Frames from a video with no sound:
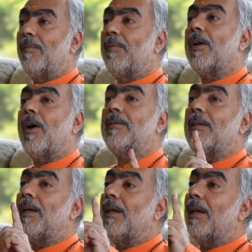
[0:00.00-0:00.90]
Because
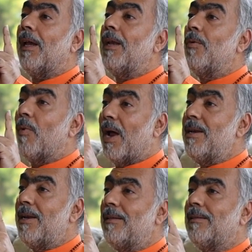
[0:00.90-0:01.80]
in
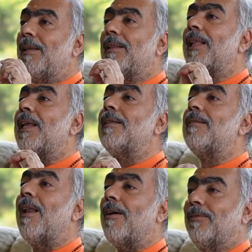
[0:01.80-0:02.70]
oneness there is
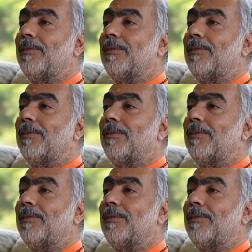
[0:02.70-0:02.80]
love.